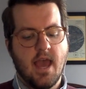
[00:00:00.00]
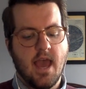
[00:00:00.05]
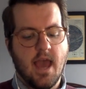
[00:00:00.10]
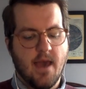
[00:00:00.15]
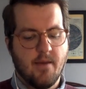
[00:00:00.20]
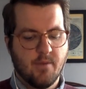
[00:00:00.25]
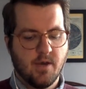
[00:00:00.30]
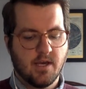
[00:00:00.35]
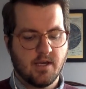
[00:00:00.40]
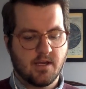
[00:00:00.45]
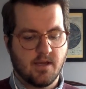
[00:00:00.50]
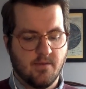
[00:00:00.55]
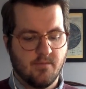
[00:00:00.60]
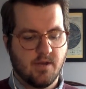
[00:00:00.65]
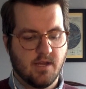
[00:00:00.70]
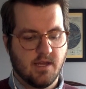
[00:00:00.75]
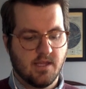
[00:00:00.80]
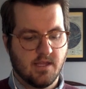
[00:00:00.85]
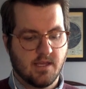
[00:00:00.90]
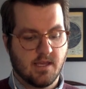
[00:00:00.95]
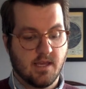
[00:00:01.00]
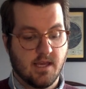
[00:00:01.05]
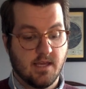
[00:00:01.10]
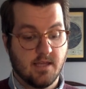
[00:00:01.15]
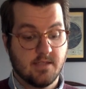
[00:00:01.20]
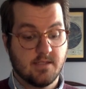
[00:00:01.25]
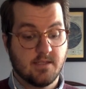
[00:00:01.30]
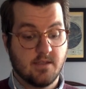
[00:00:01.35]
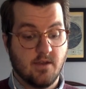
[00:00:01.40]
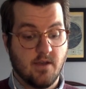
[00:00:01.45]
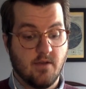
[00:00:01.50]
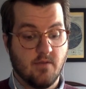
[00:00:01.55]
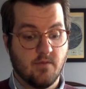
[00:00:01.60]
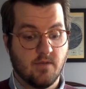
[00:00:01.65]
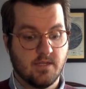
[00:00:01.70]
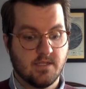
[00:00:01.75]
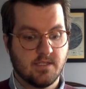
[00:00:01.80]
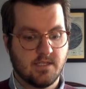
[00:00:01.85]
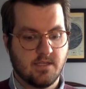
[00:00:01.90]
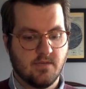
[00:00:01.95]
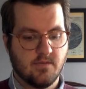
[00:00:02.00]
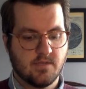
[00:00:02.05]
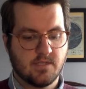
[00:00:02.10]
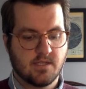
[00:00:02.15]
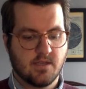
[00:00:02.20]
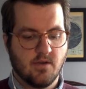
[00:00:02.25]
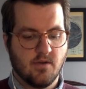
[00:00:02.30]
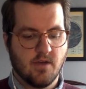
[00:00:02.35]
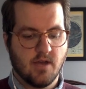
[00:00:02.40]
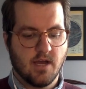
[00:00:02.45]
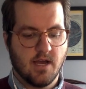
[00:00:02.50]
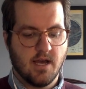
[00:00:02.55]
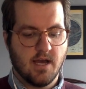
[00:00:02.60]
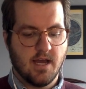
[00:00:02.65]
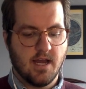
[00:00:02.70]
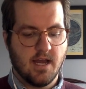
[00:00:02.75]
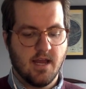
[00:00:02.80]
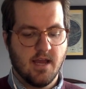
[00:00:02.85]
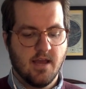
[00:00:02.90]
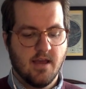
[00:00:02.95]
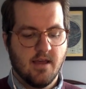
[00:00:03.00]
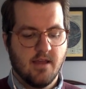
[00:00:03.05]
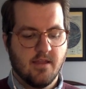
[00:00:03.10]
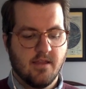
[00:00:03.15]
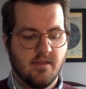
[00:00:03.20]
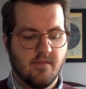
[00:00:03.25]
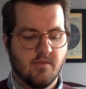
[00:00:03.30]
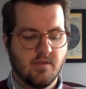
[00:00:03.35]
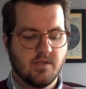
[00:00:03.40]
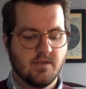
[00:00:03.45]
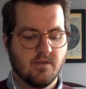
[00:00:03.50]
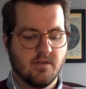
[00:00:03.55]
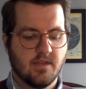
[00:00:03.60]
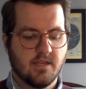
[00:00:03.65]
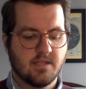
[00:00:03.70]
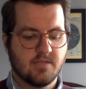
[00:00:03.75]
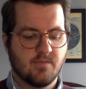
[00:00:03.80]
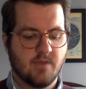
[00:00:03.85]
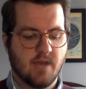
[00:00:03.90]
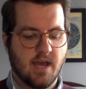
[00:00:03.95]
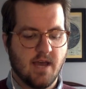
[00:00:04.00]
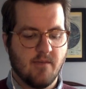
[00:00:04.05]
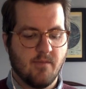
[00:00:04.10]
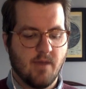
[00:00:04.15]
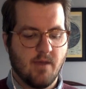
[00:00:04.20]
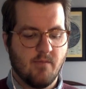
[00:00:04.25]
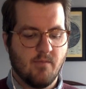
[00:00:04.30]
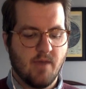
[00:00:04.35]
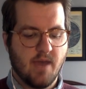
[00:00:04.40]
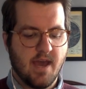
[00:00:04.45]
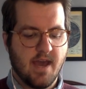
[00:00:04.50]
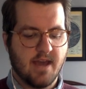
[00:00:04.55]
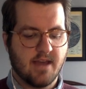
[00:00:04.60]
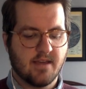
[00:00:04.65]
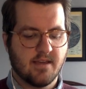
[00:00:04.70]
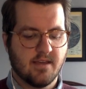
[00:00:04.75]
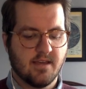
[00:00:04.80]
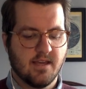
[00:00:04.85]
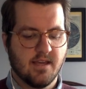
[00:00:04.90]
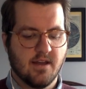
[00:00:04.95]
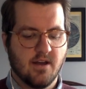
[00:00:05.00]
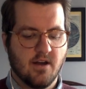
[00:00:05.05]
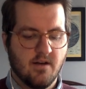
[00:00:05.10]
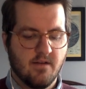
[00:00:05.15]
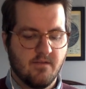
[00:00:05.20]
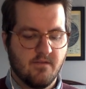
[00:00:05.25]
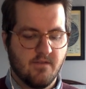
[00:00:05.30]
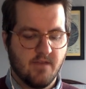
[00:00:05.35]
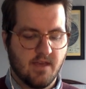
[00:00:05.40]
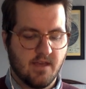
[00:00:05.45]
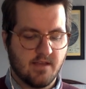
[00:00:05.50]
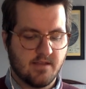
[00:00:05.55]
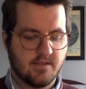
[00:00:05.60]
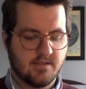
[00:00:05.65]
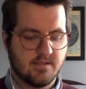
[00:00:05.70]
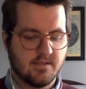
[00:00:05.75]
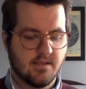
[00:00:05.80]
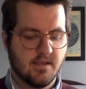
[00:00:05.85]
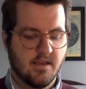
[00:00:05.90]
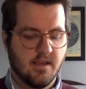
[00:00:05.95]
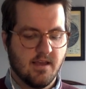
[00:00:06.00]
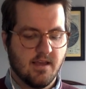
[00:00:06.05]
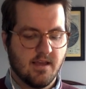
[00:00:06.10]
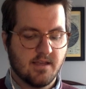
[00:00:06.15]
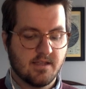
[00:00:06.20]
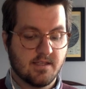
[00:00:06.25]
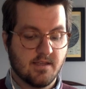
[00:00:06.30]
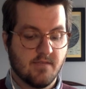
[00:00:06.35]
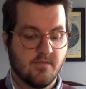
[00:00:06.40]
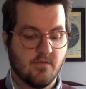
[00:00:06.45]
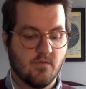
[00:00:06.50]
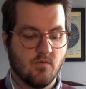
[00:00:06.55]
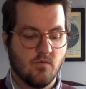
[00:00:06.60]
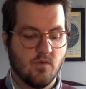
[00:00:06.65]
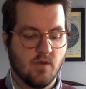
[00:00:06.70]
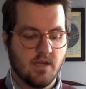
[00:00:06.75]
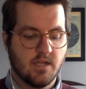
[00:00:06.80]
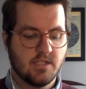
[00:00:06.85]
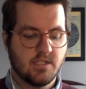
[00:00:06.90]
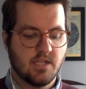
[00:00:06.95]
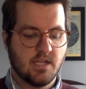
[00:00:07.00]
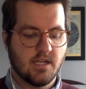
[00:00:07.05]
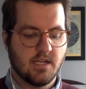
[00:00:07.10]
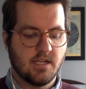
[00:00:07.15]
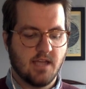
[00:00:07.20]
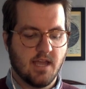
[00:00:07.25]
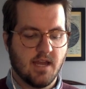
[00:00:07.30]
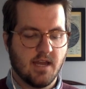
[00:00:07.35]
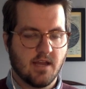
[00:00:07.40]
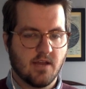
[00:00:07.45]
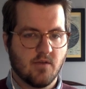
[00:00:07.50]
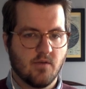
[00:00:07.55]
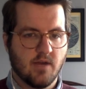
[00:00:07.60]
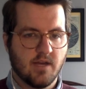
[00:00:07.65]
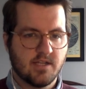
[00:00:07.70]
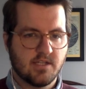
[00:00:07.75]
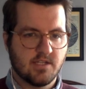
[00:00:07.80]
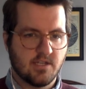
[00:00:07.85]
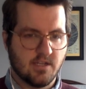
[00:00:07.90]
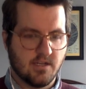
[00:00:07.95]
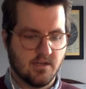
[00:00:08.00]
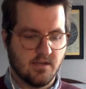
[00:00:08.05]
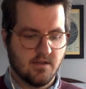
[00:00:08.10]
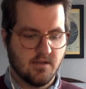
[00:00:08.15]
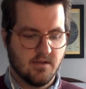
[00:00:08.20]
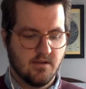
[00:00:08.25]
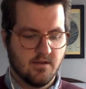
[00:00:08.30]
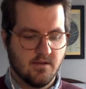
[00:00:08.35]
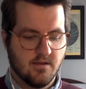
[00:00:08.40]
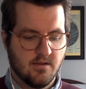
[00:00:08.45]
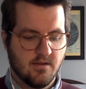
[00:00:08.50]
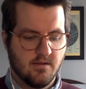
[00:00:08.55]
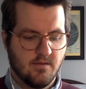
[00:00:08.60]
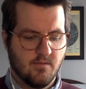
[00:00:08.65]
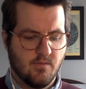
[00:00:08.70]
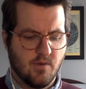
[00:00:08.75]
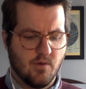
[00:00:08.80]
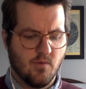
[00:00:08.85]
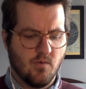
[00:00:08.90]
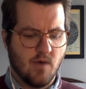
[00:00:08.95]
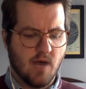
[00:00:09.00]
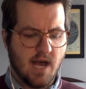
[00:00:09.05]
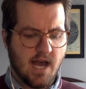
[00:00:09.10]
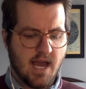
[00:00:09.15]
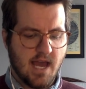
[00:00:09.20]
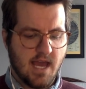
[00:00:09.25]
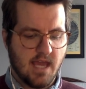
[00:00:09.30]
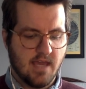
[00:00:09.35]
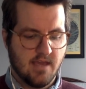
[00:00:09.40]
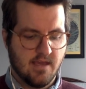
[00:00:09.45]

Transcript: Emma accompanying the kids so I wouldn't see what's going on. They've been doing this behind my back. It all fits, except for one gigantic question. But why?